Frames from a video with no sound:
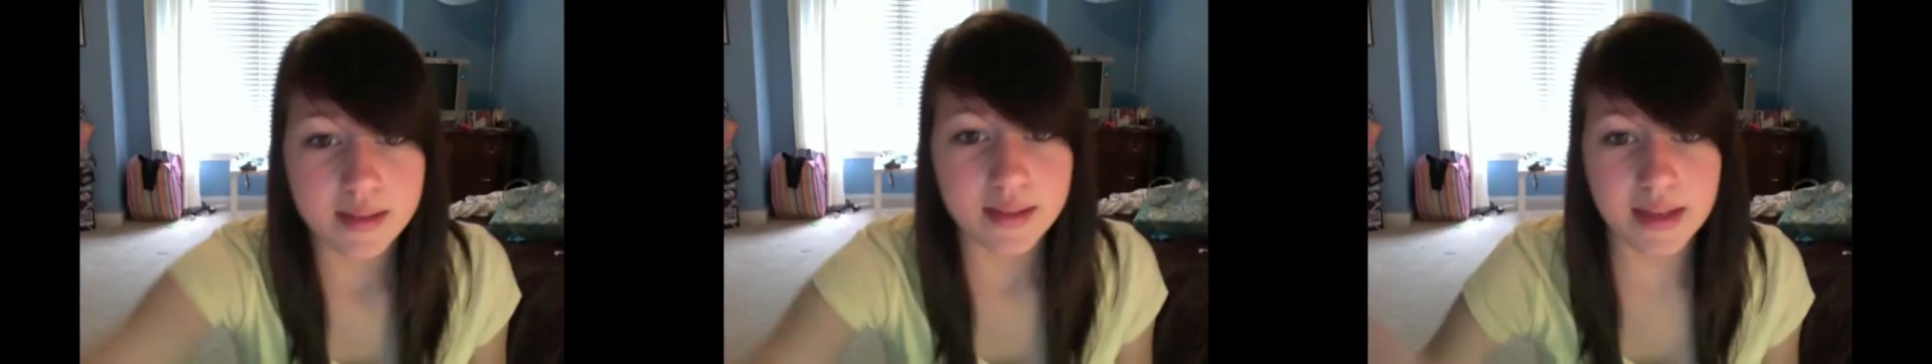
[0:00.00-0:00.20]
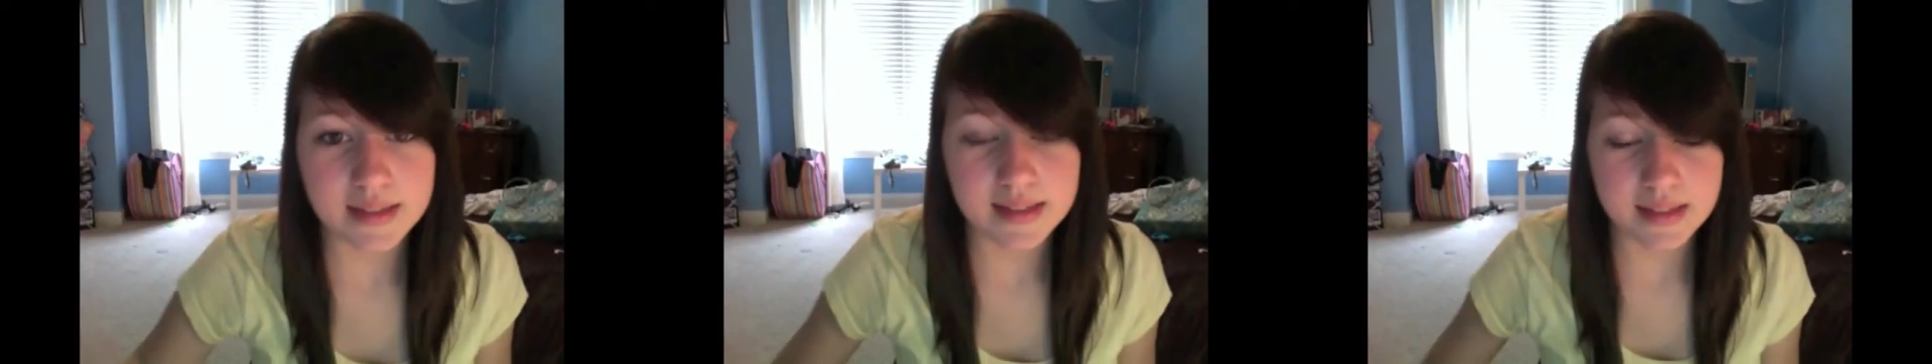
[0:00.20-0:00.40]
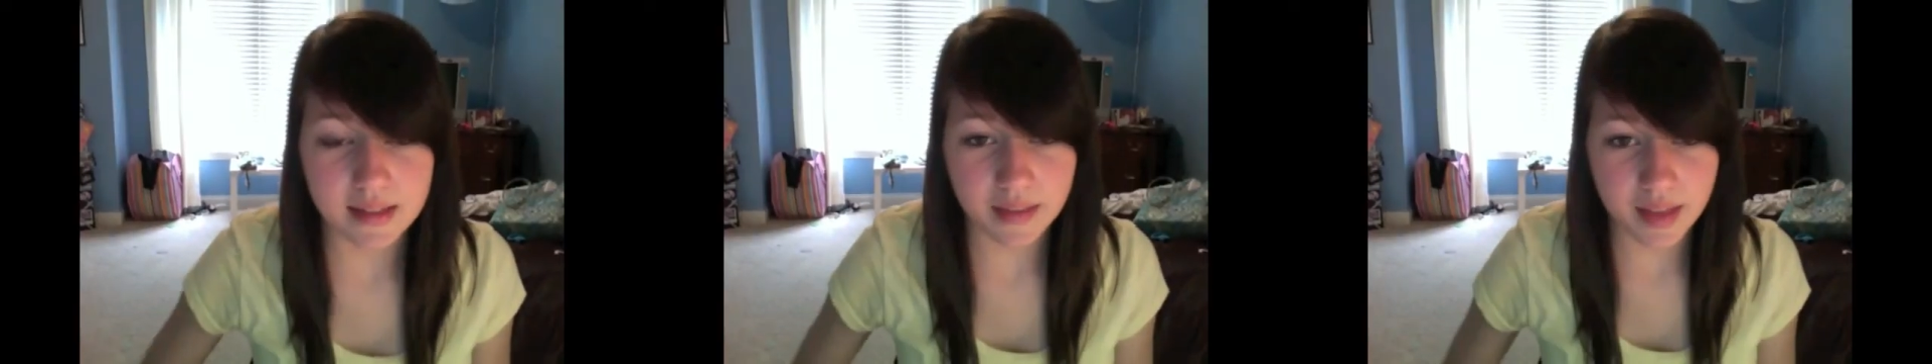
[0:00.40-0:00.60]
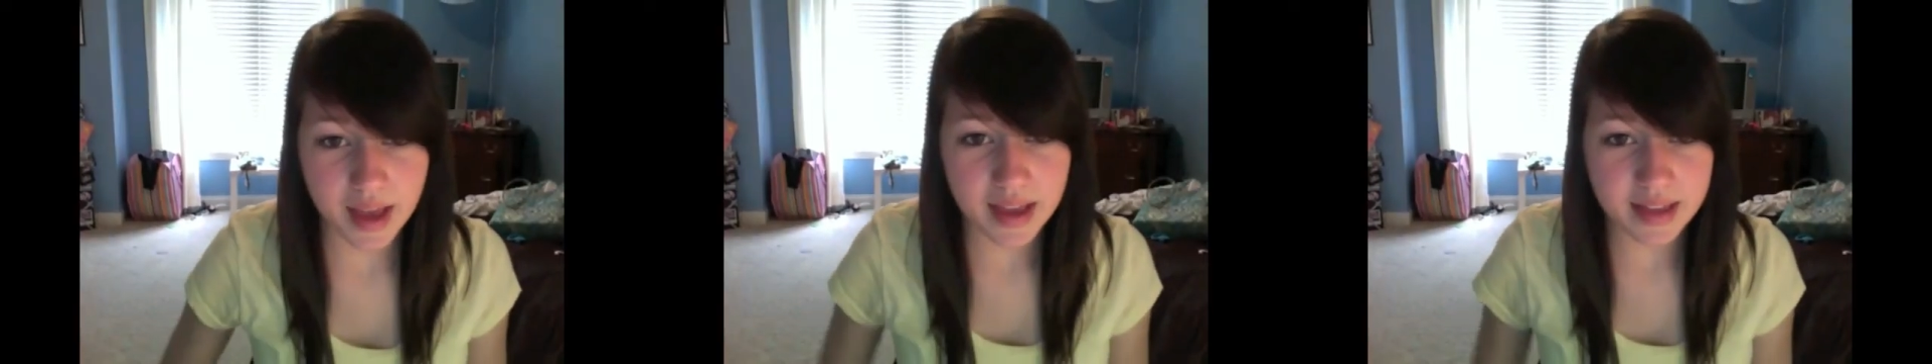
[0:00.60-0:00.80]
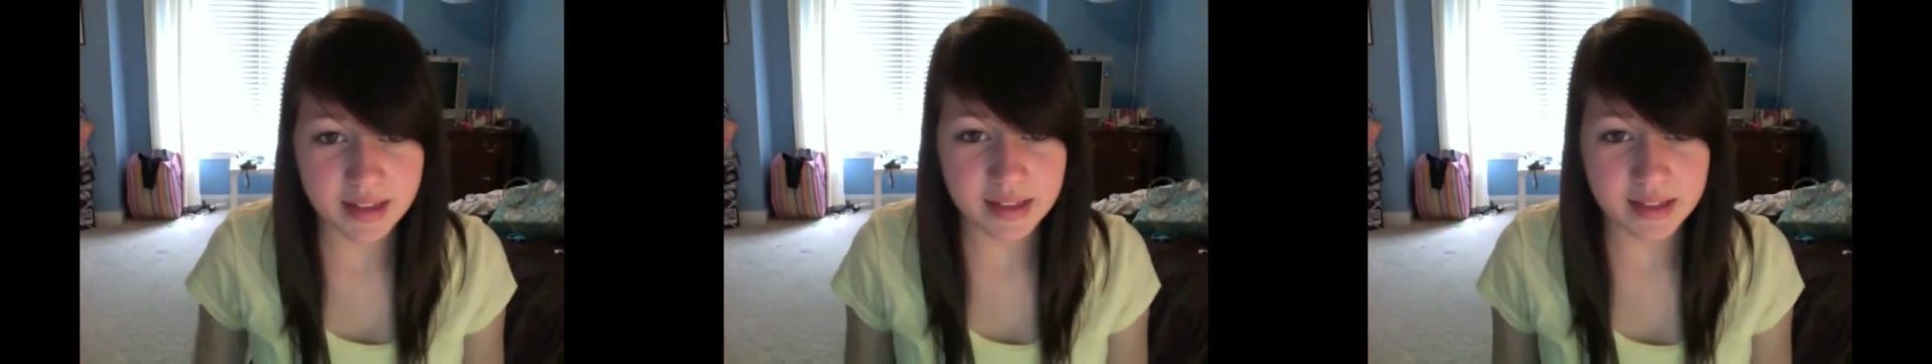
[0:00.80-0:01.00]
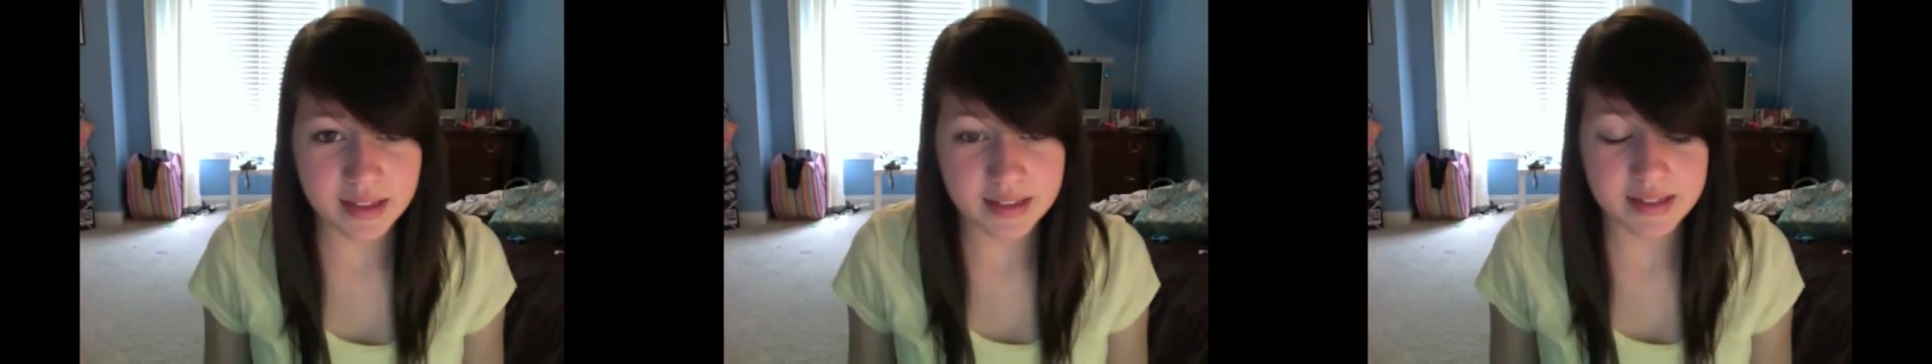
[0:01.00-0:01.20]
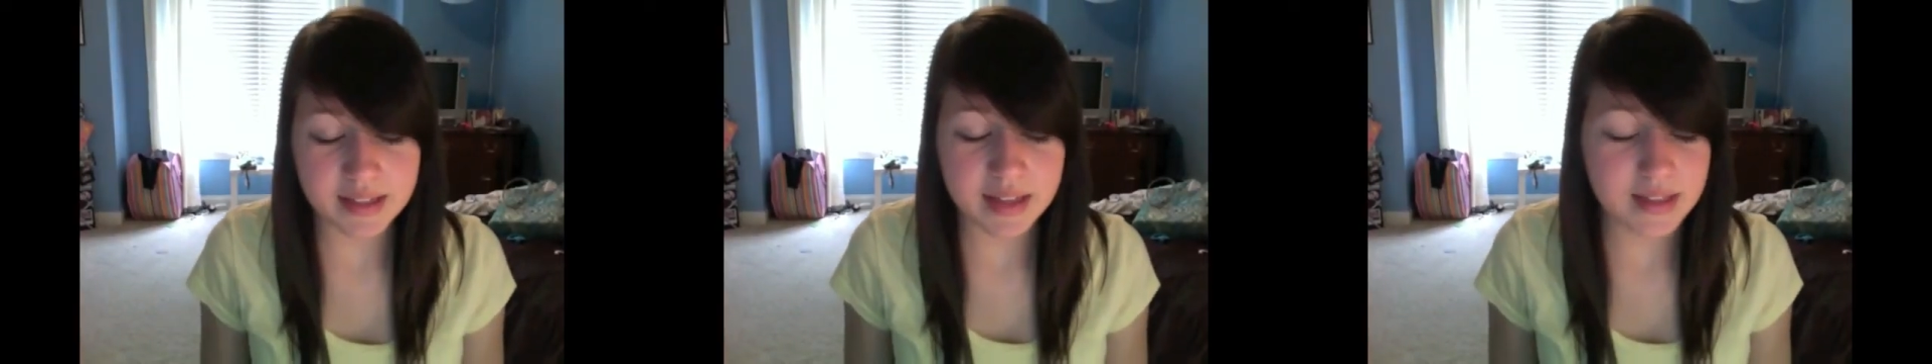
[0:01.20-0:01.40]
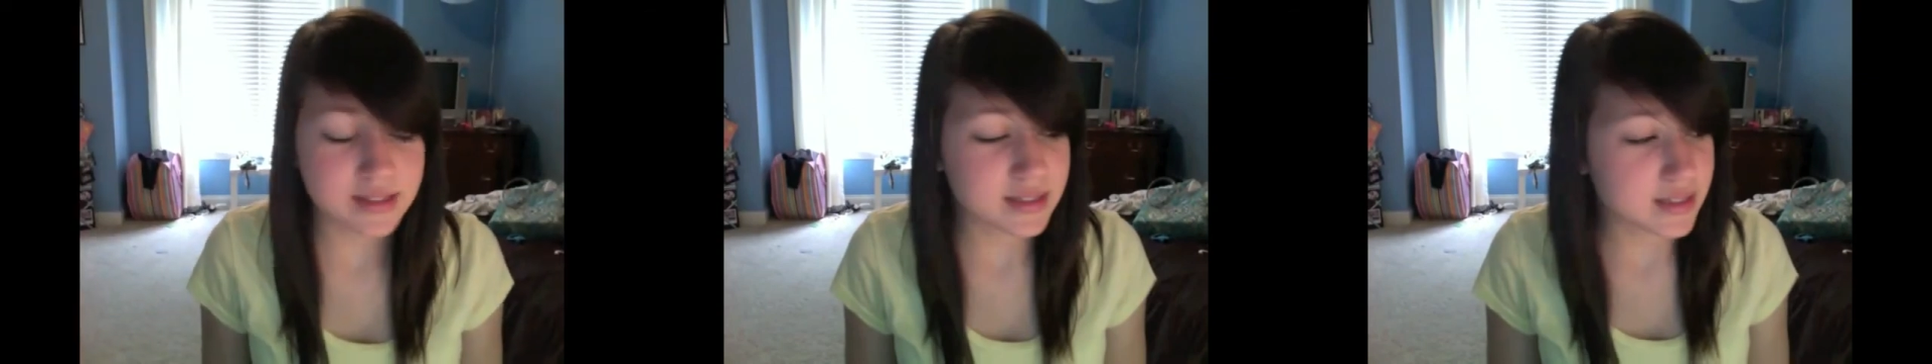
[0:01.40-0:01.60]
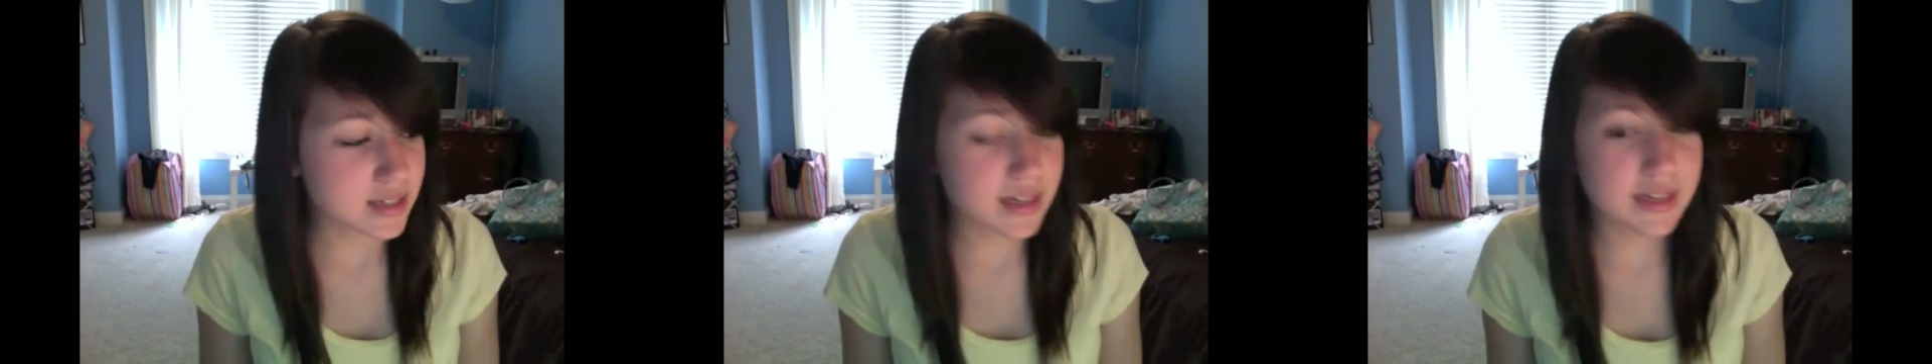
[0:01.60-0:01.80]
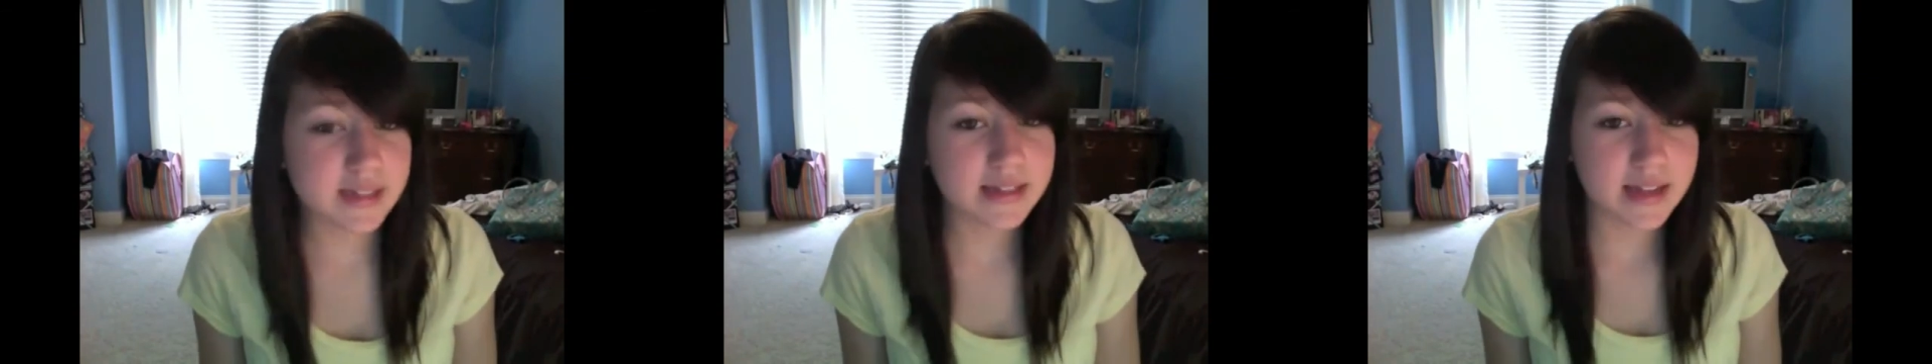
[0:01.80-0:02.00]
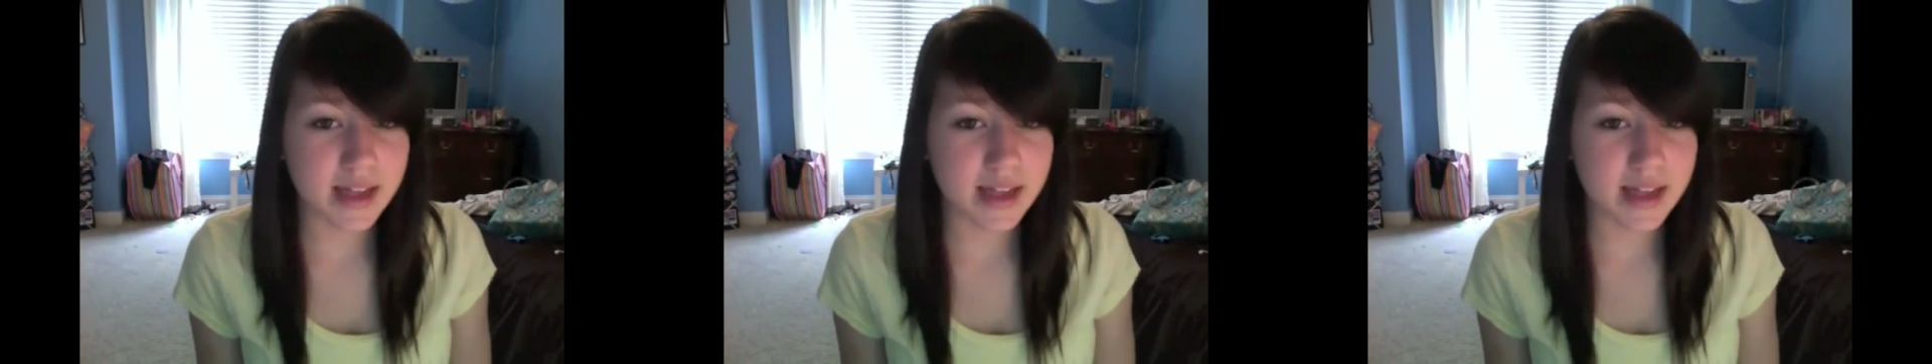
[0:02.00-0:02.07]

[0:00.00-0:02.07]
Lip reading: Yes, that is indeed